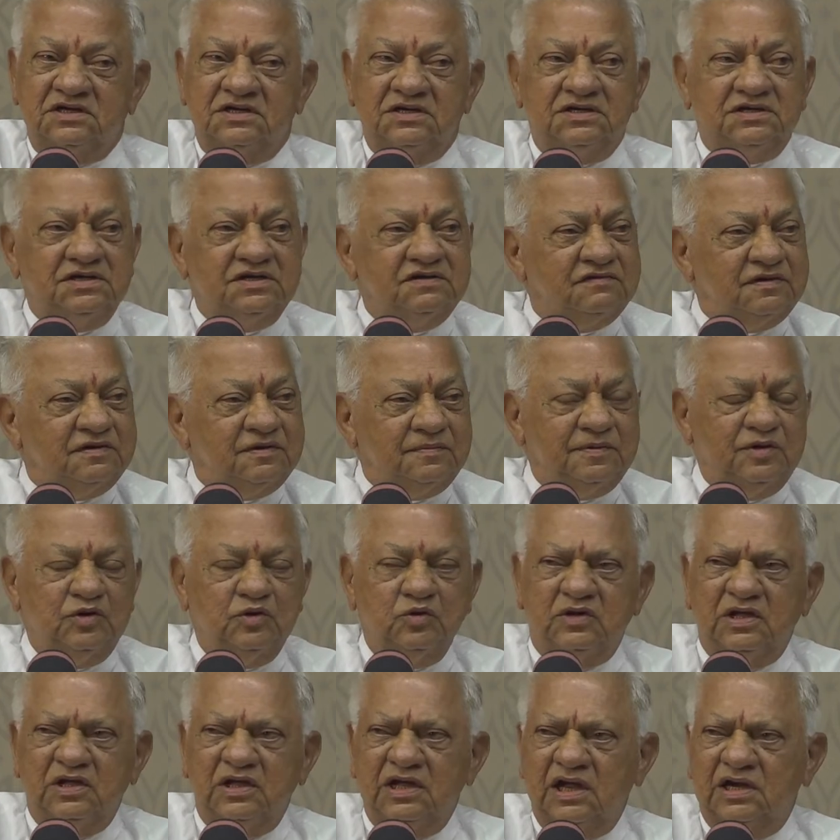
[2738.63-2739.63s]
She will be
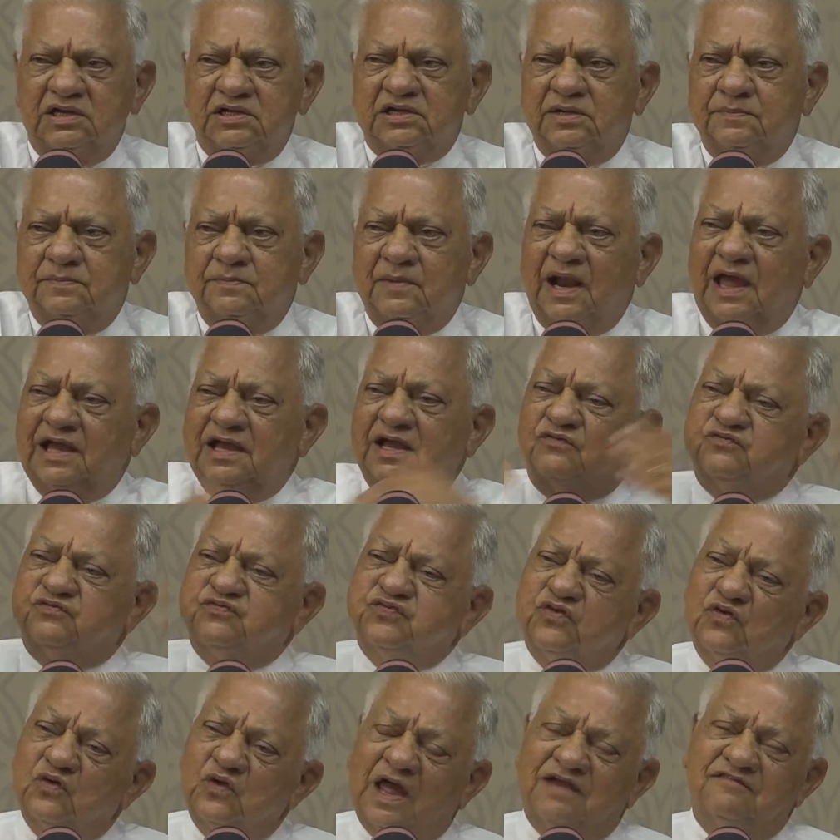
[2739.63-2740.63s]
looking at him like a
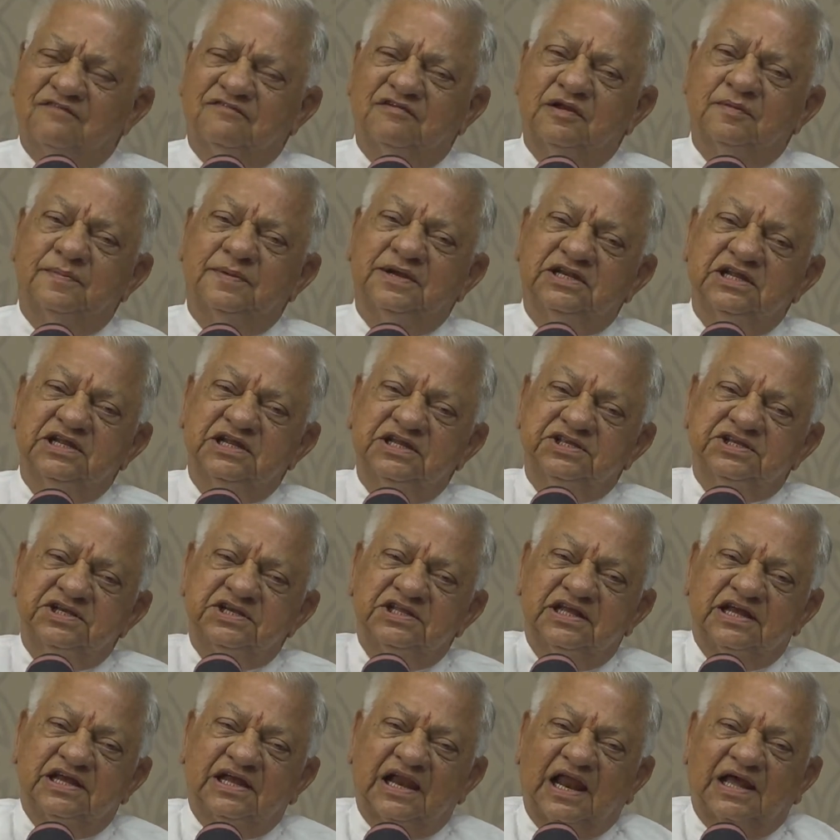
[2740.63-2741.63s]
fool. I will be
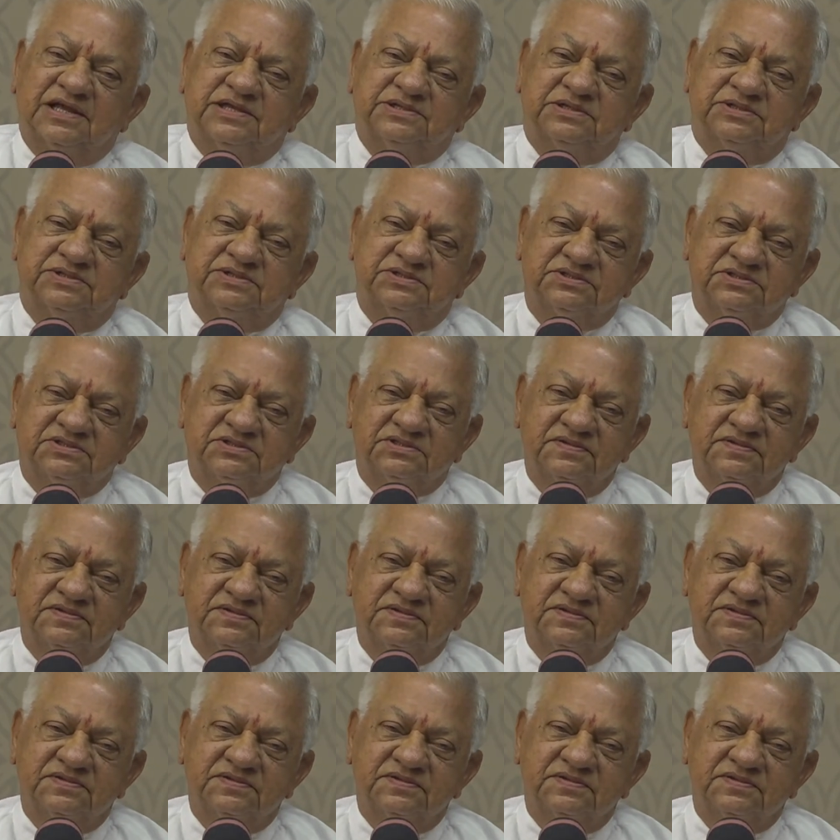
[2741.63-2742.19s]
teaching the classes.